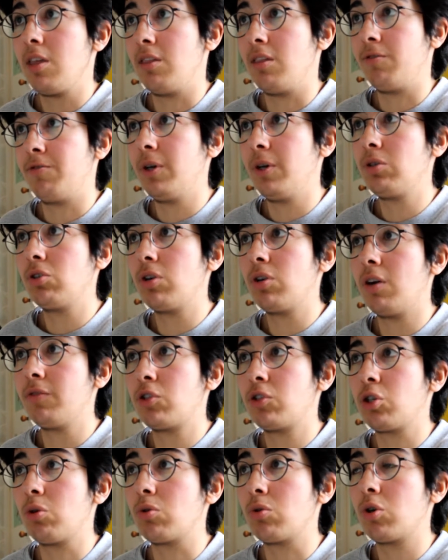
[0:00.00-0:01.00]
The
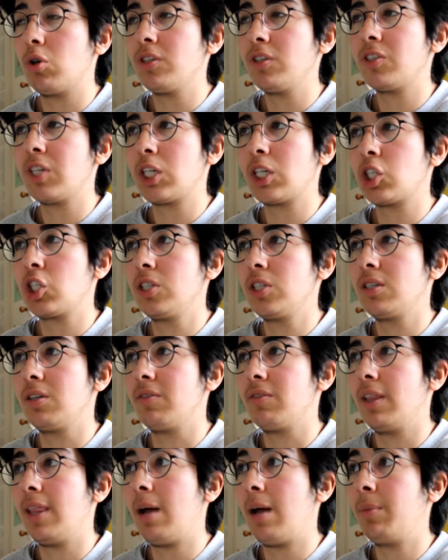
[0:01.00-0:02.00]
photographs show cross-sections
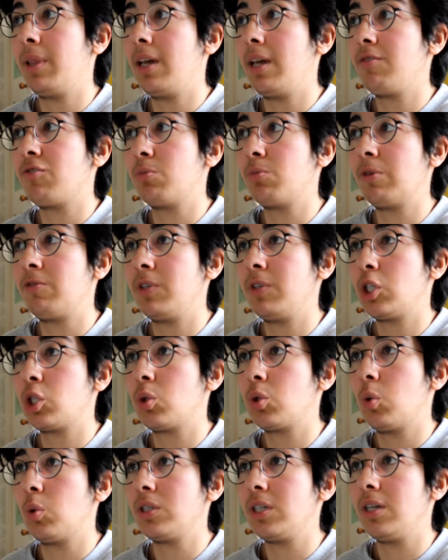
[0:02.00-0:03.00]
of the lamellae from a
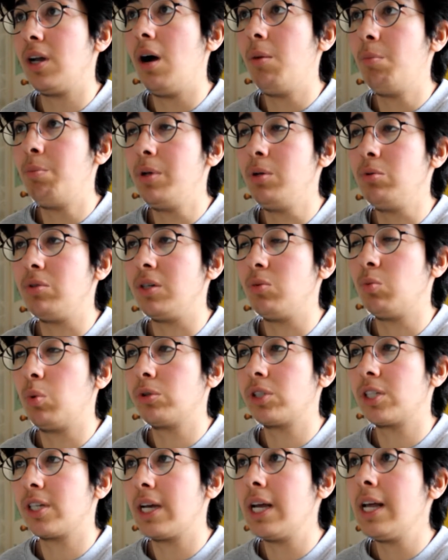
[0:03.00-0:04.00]
fish caught in unpolluted
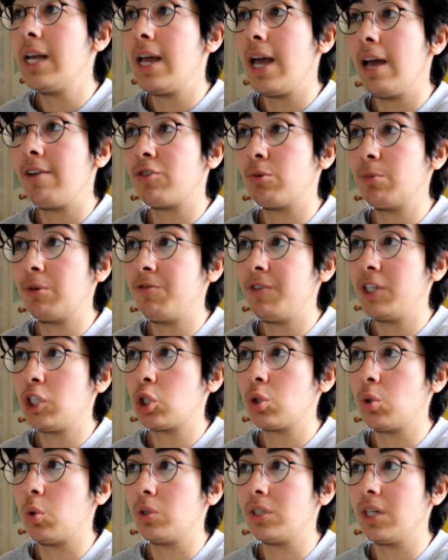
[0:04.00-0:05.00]
water and from a
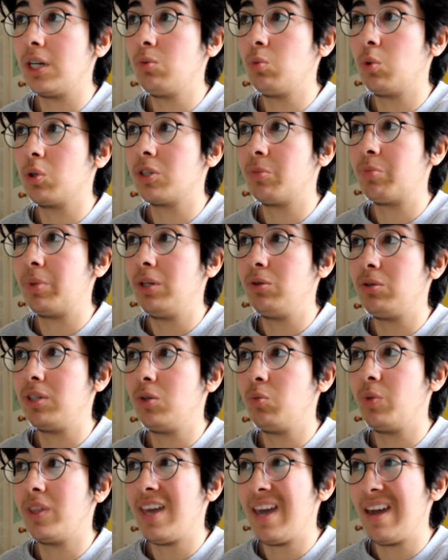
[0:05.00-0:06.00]
fish caught in water
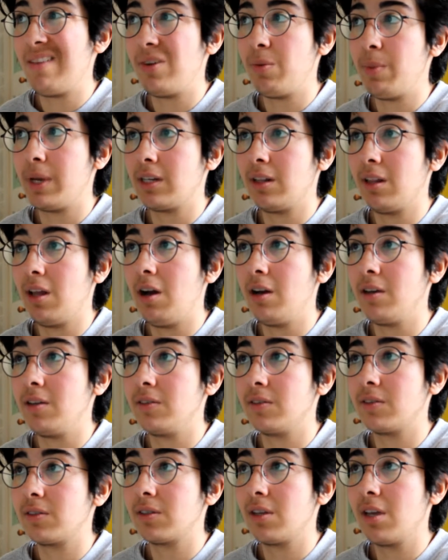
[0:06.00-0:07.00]
polluted with heavy metal
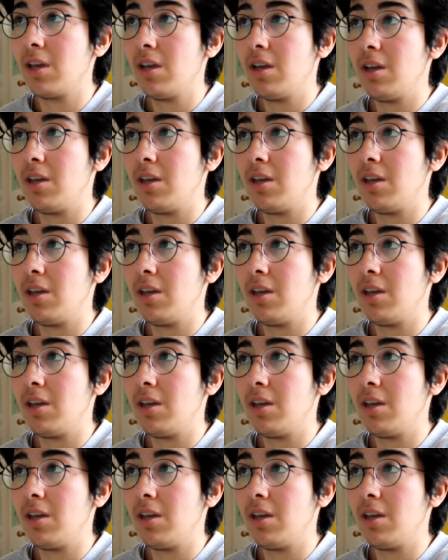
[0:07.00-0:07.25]
ions.